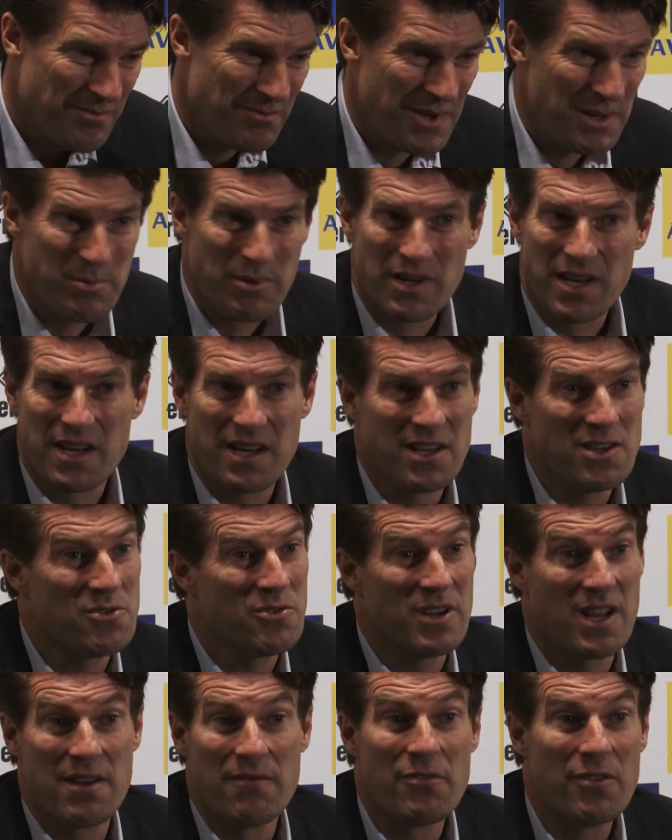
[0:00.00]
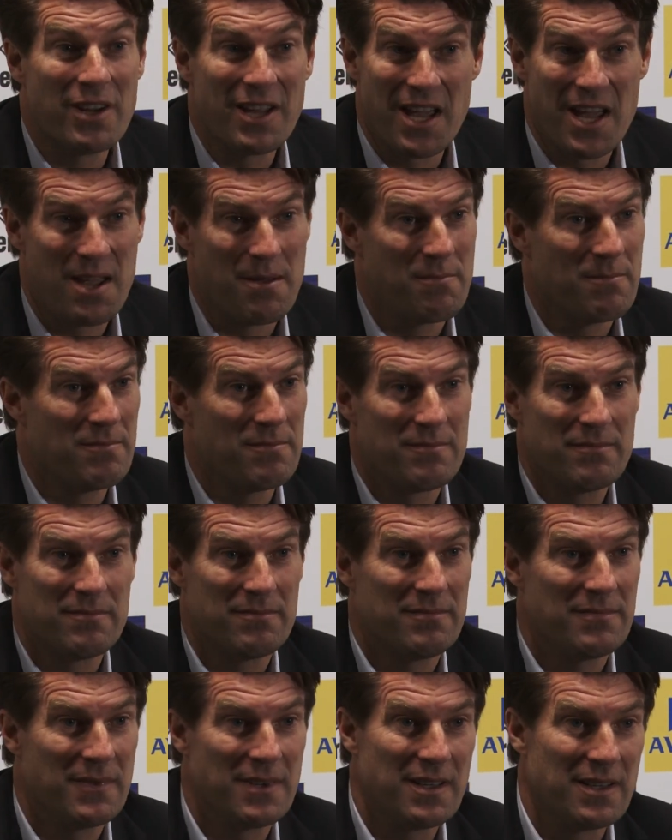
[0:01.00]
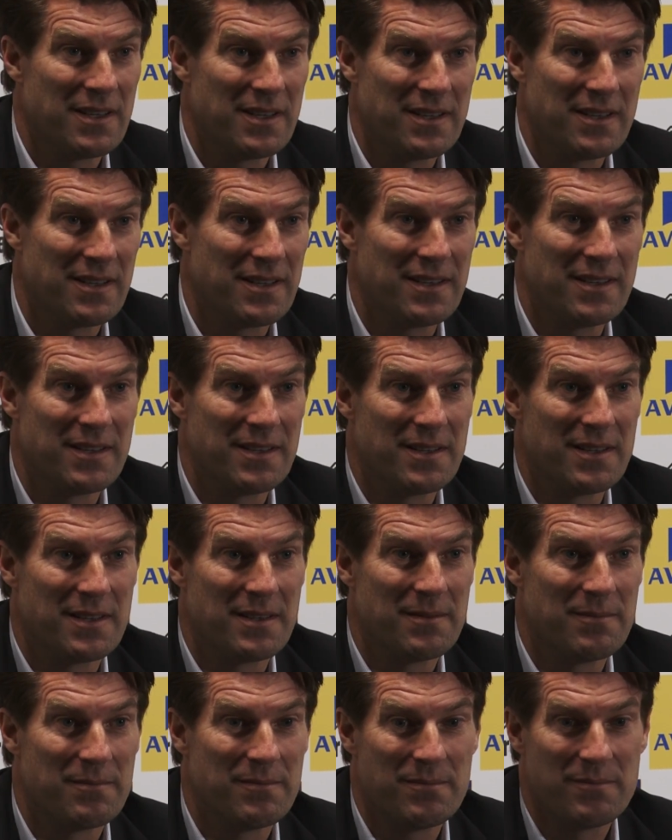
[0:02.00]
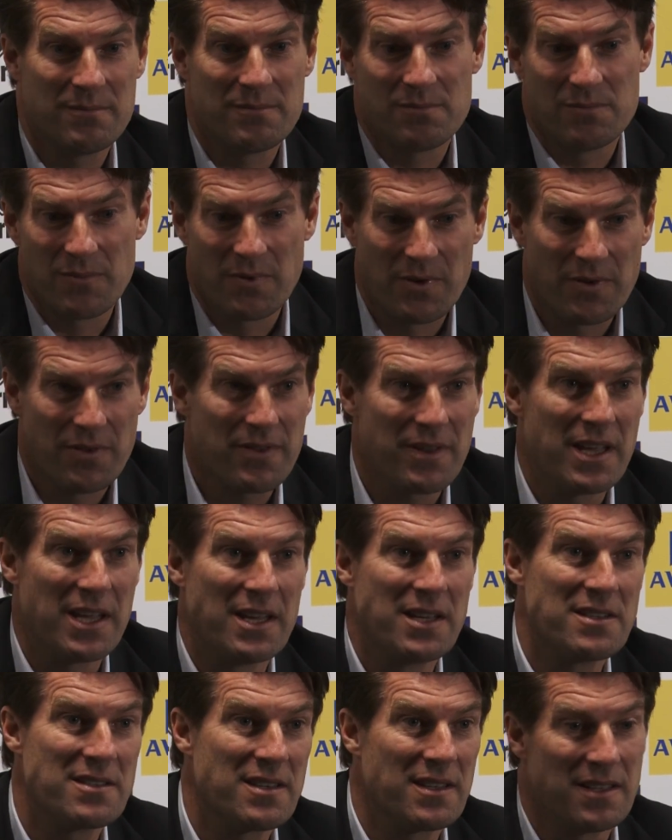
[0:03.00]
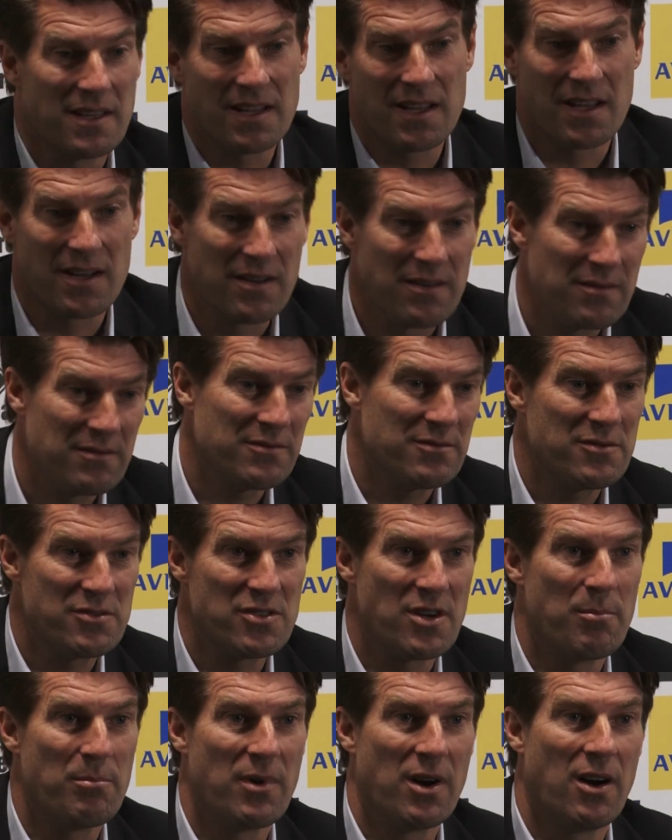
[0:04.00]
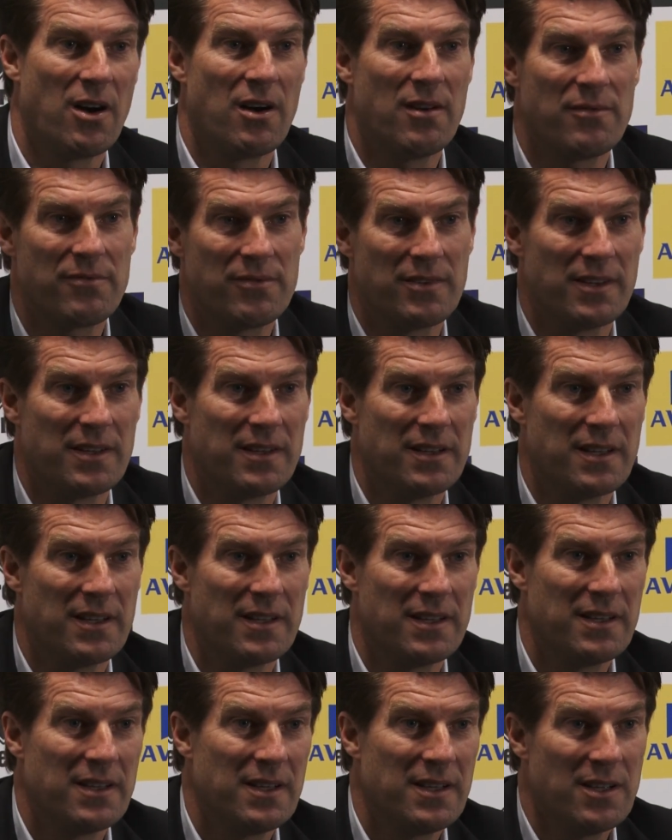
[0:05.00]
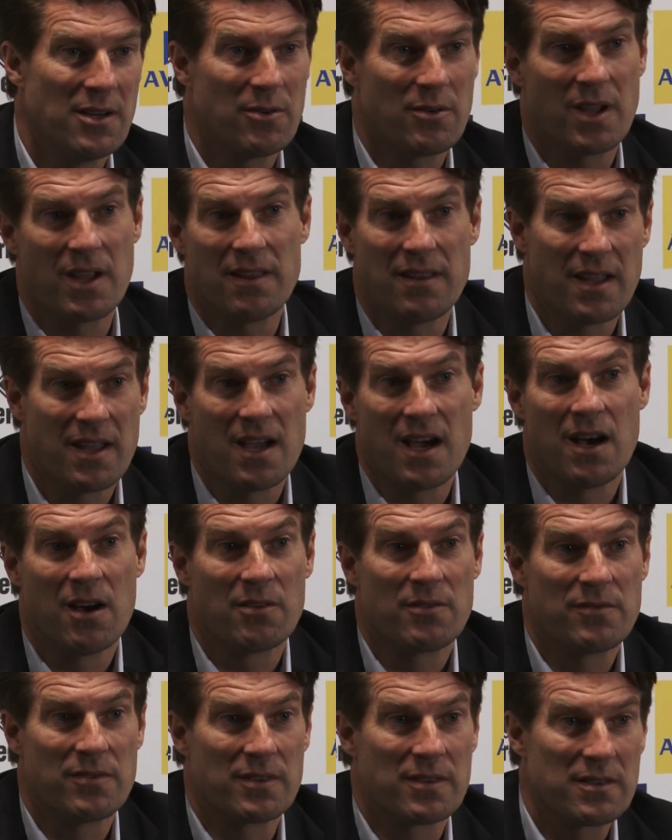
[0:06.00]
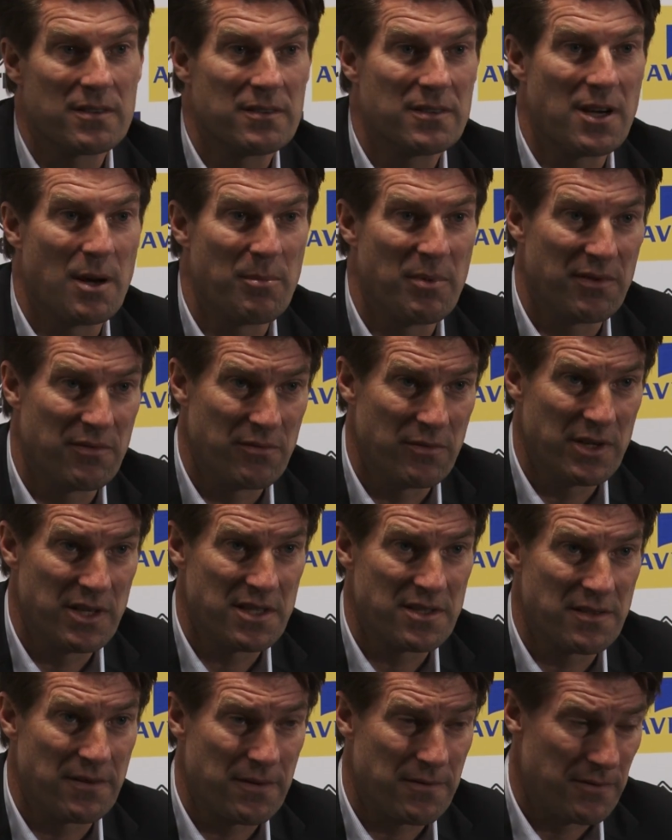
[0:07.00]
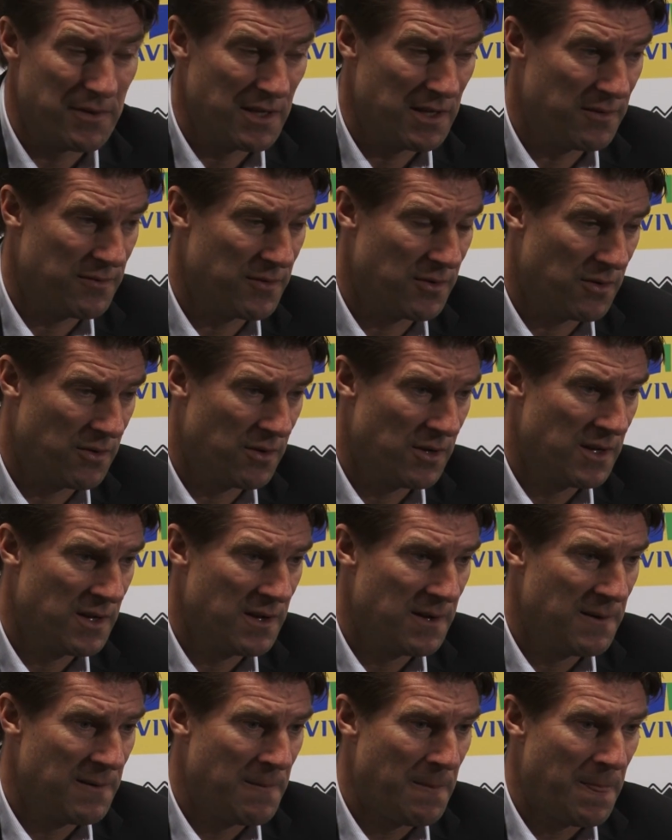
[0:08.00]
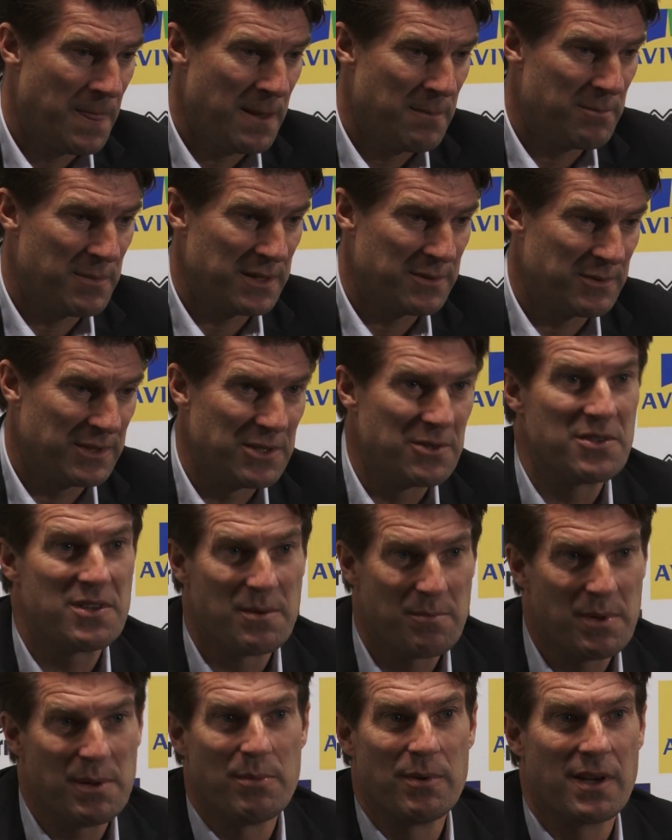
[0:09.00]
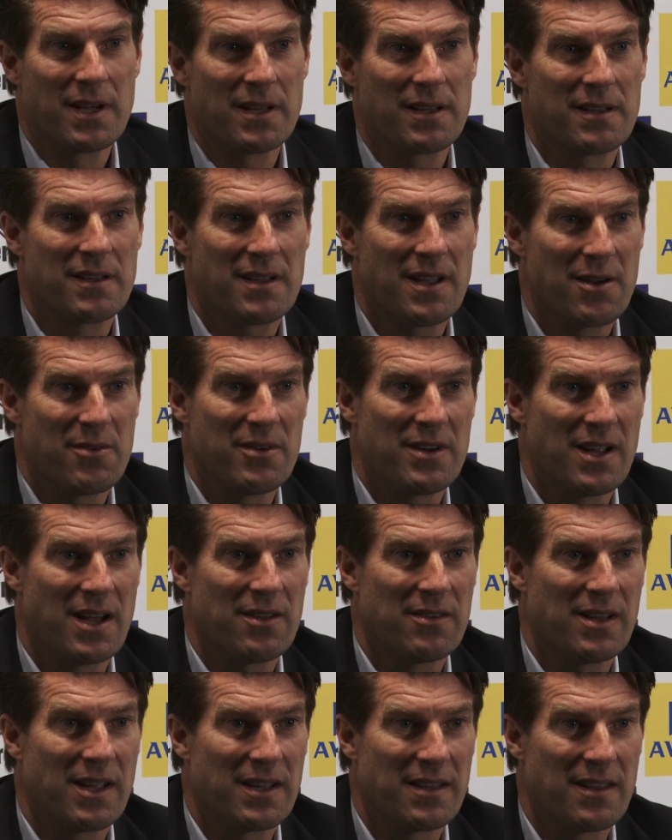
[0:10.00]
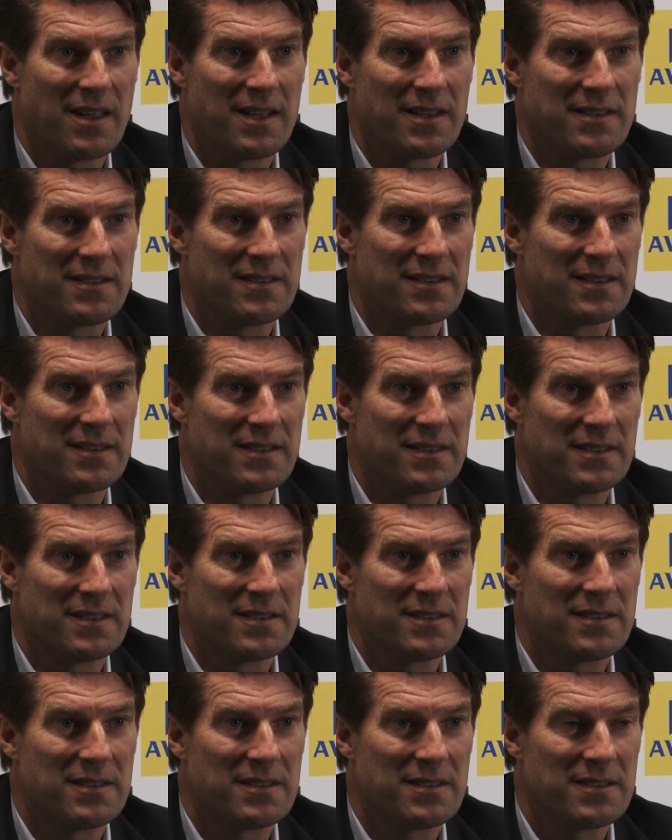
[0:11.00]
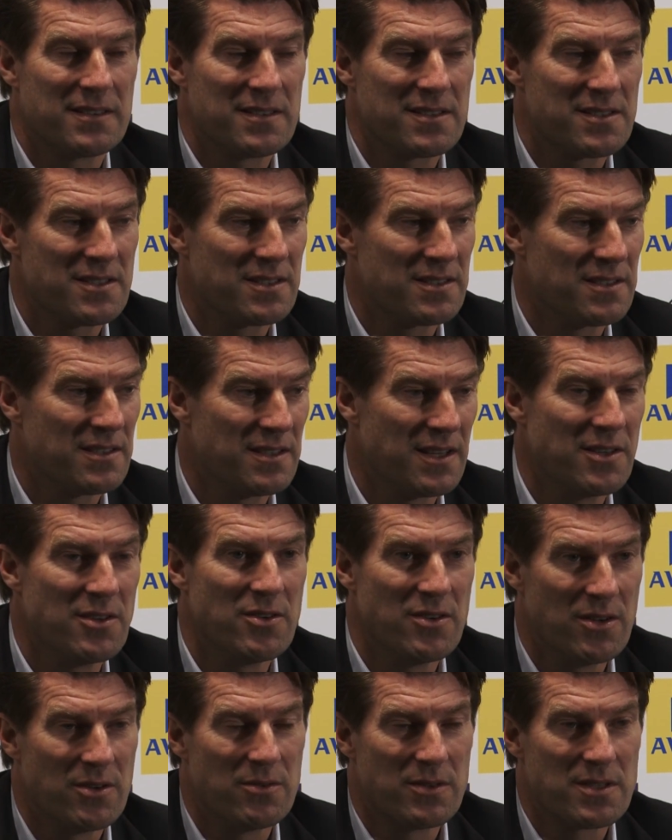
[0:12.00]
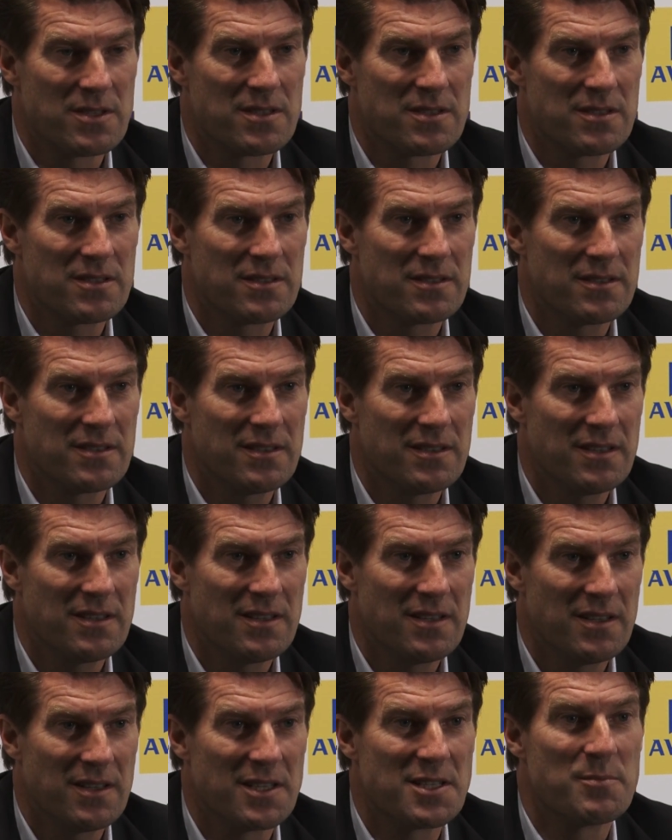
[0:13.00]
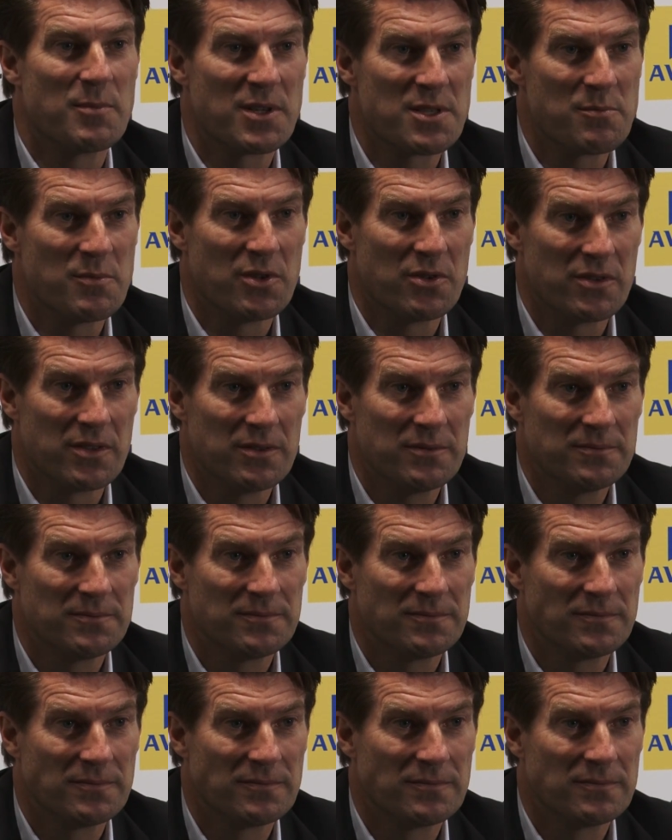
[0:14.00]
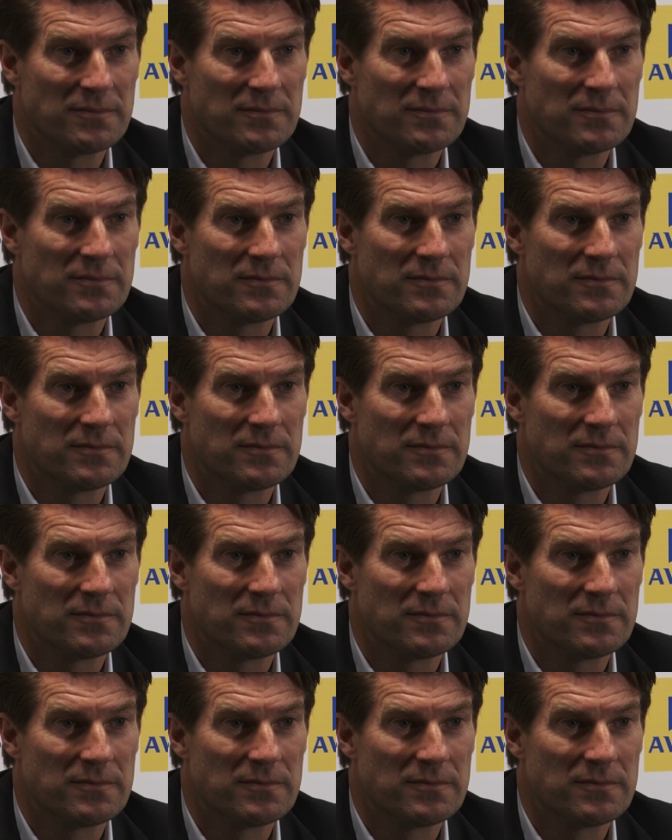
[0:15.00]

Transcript: people get injured every game uh, um, with things, and they can jump off, and uh, okay, they out for a couple of weeks or three or four but when you see people get carried out like that, and uh, then you know it's it's much more now. So,